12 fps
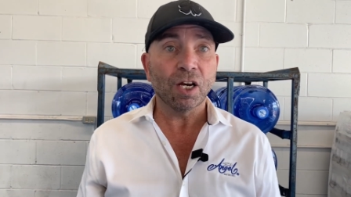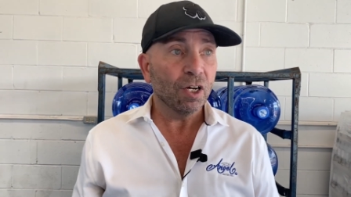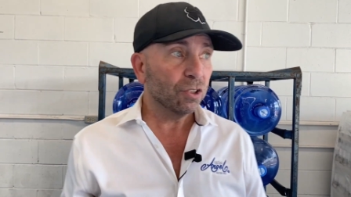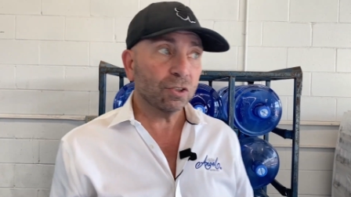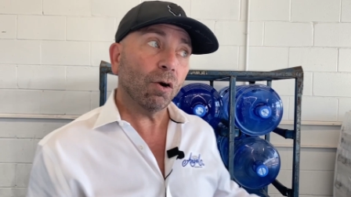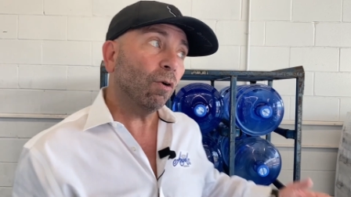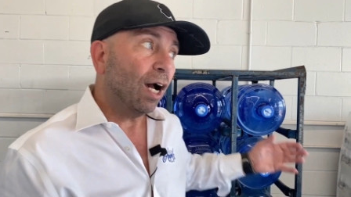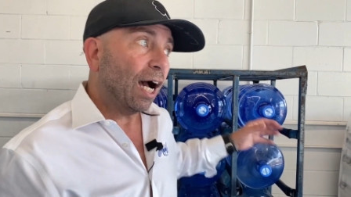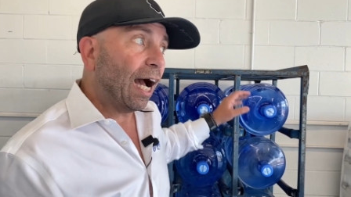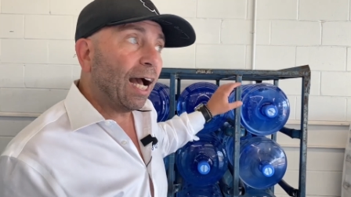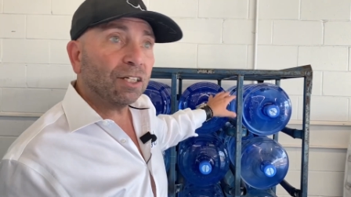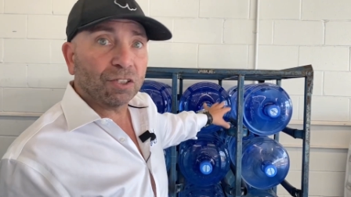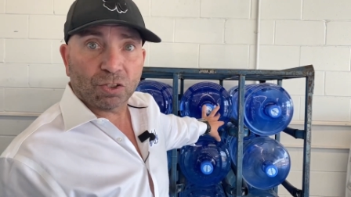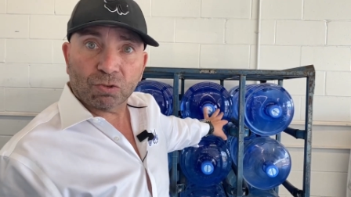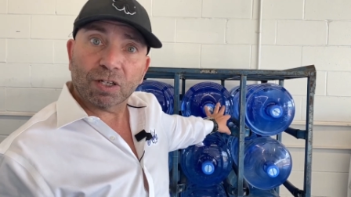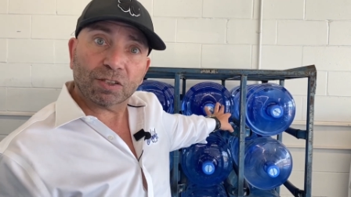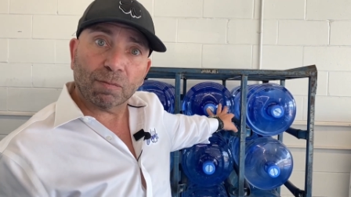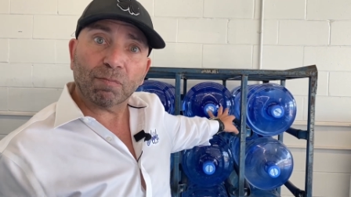so I should
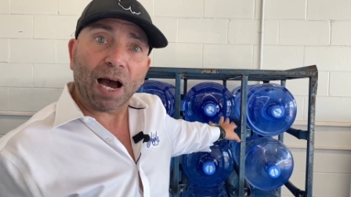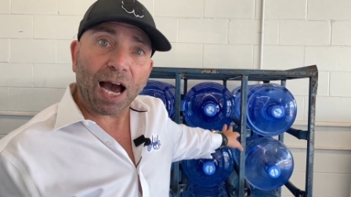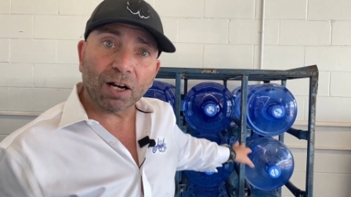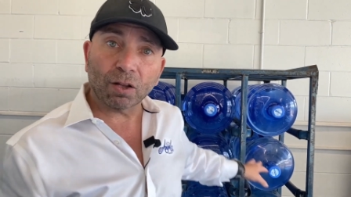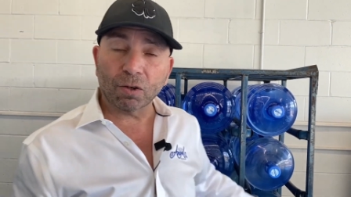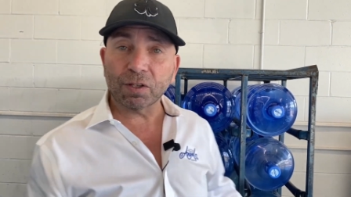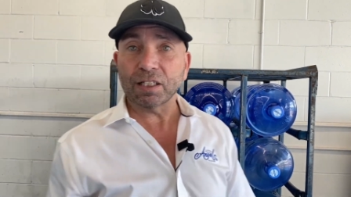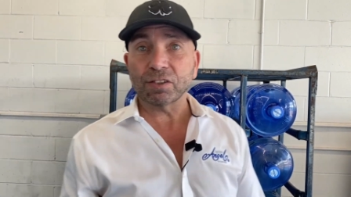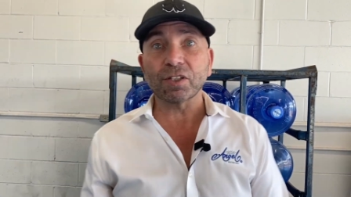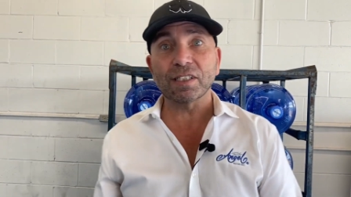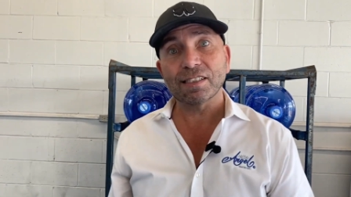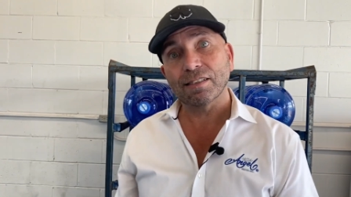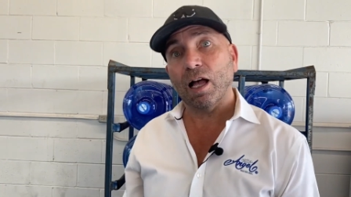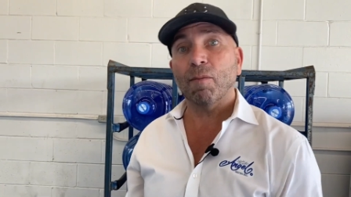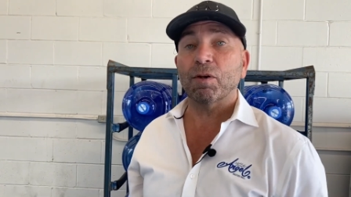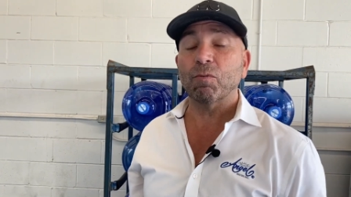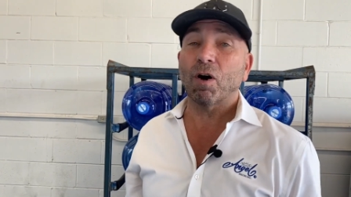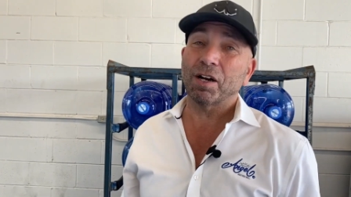trust a bottler that's going to sell
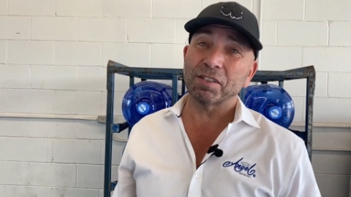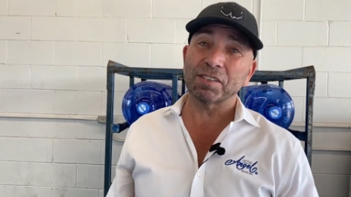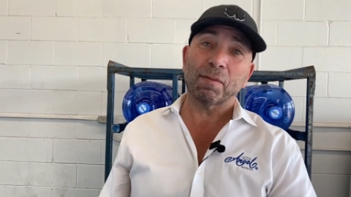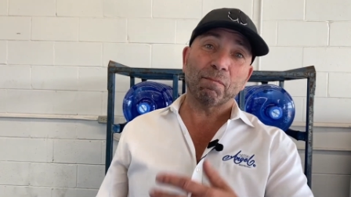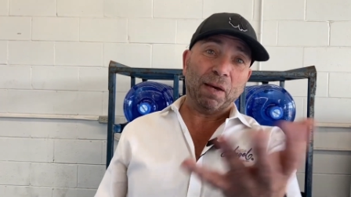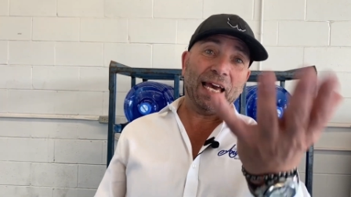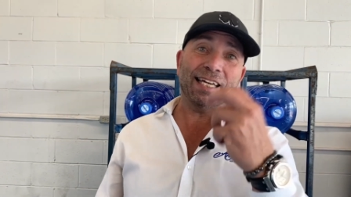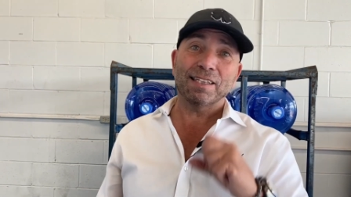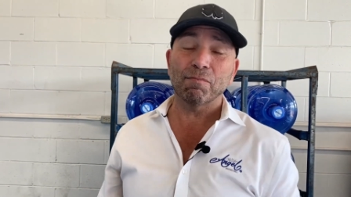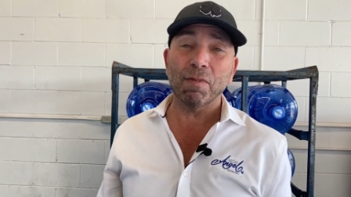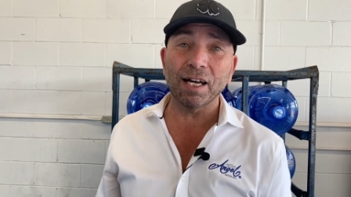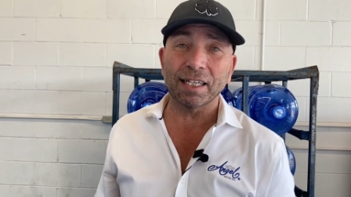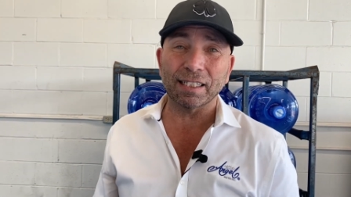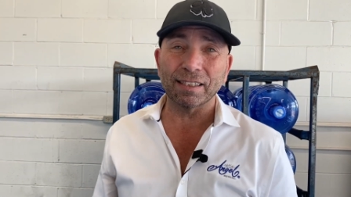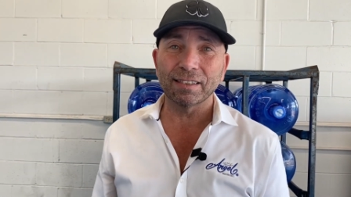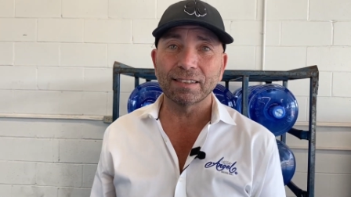me water because I'm paying the money.